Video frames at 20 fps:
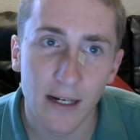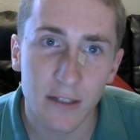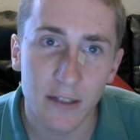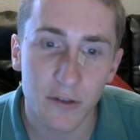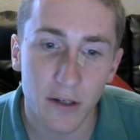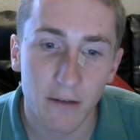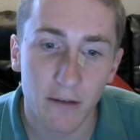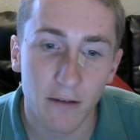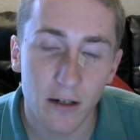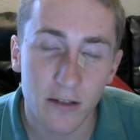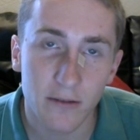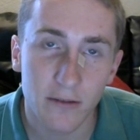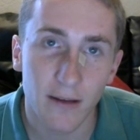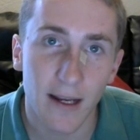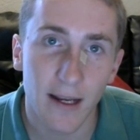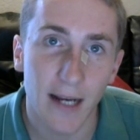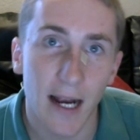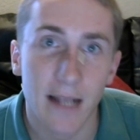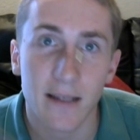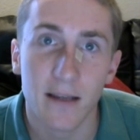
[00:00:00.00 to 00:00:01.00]
actually looks
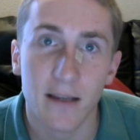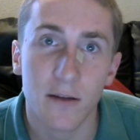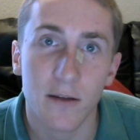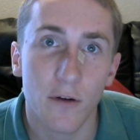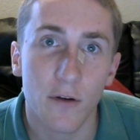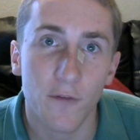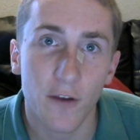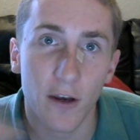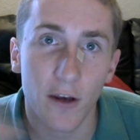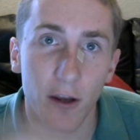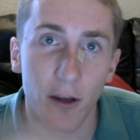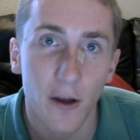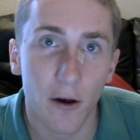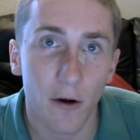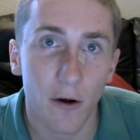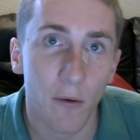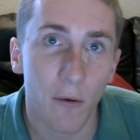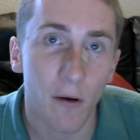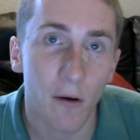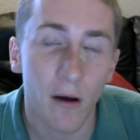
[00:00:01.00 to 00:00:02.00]
like, I did do a
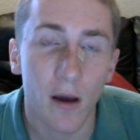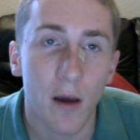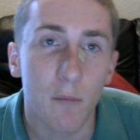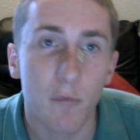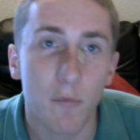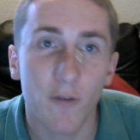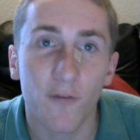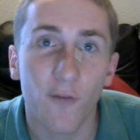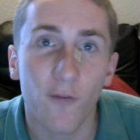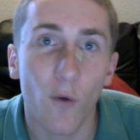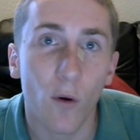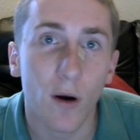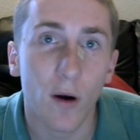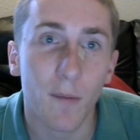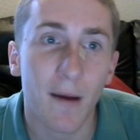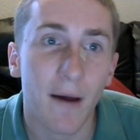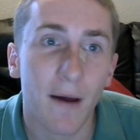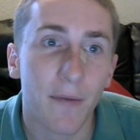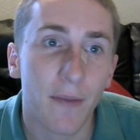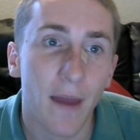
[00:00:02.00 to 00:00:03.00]
video before
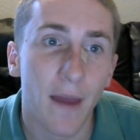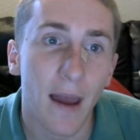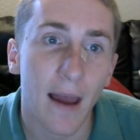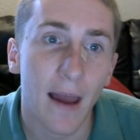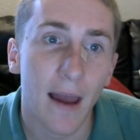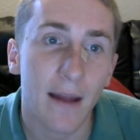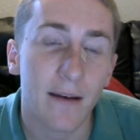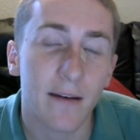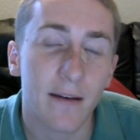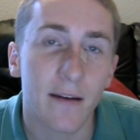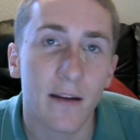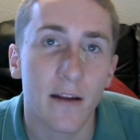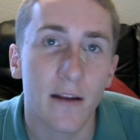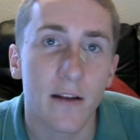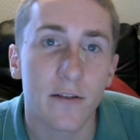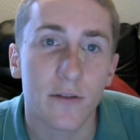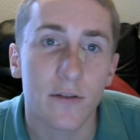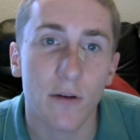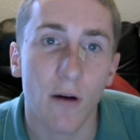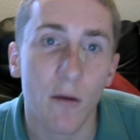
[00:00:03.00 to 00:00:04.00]
about that.
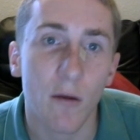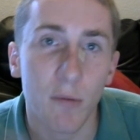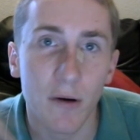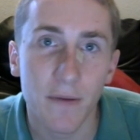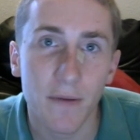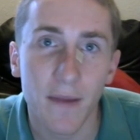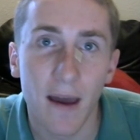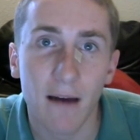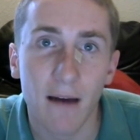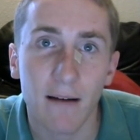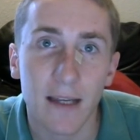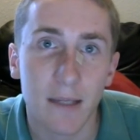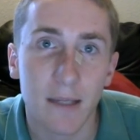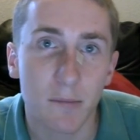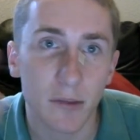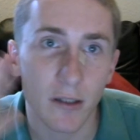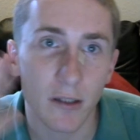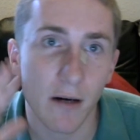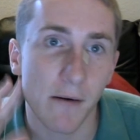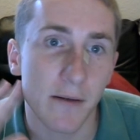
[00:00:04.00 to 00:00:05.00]
So I'll put that link
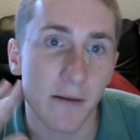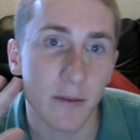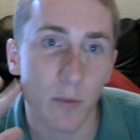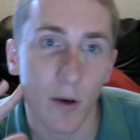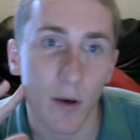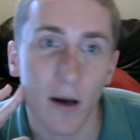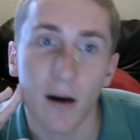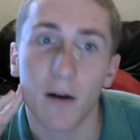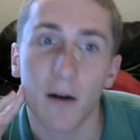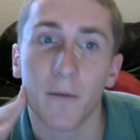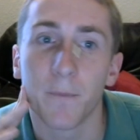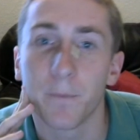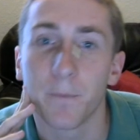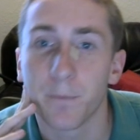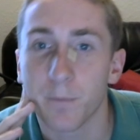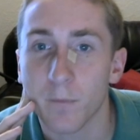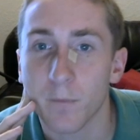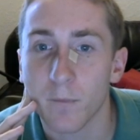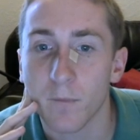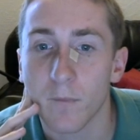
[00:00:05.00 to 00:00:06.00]
below as well
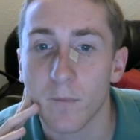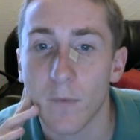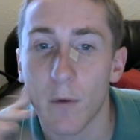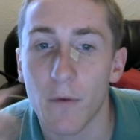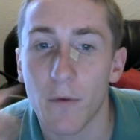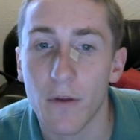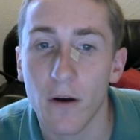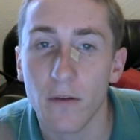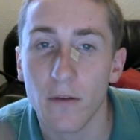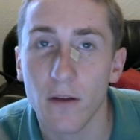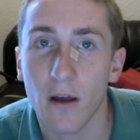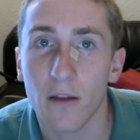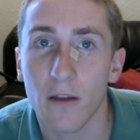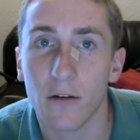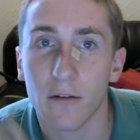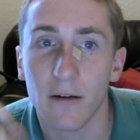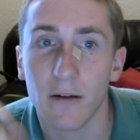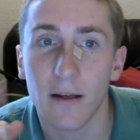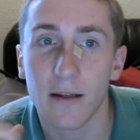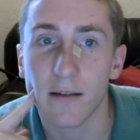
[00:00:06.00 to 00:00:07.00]
with all the
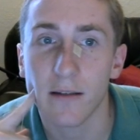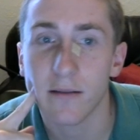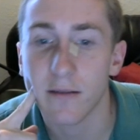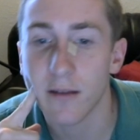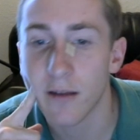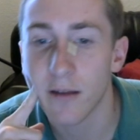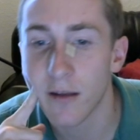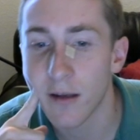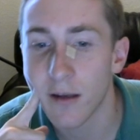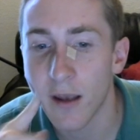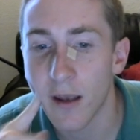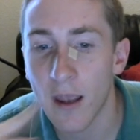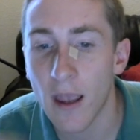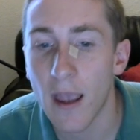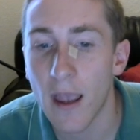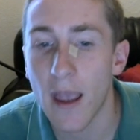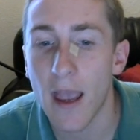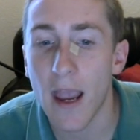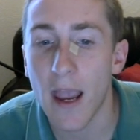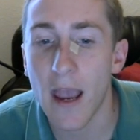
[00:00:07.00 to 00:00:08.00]
other links.
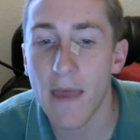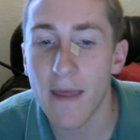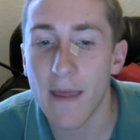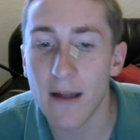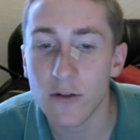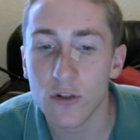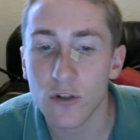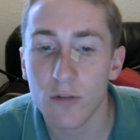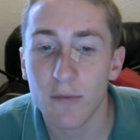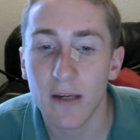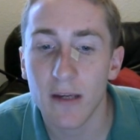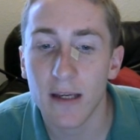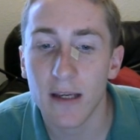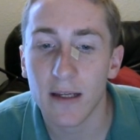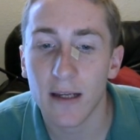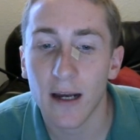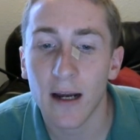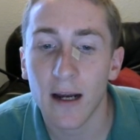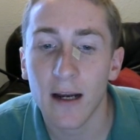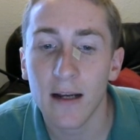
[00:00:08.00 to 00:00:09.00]
And that should be it,
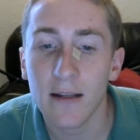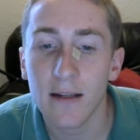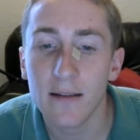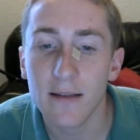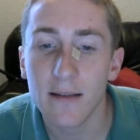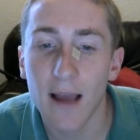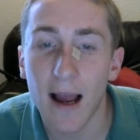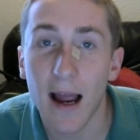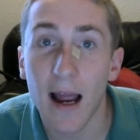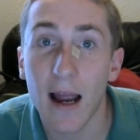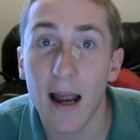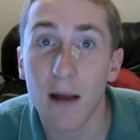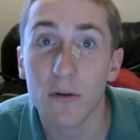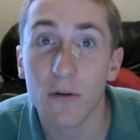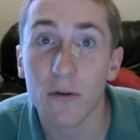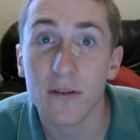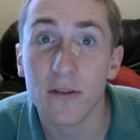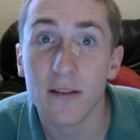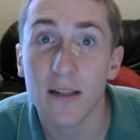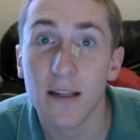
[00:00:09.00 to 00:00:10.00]
guys. I
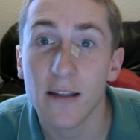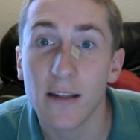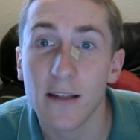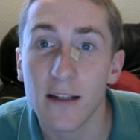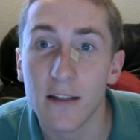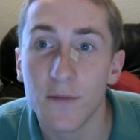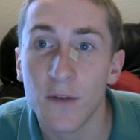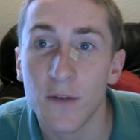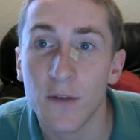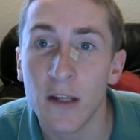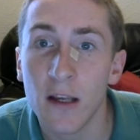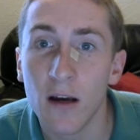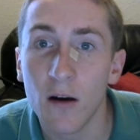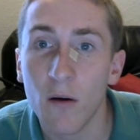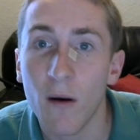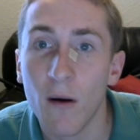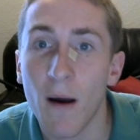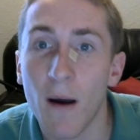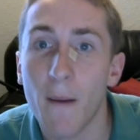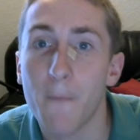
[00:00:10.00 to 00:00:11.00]
will see you in the next video.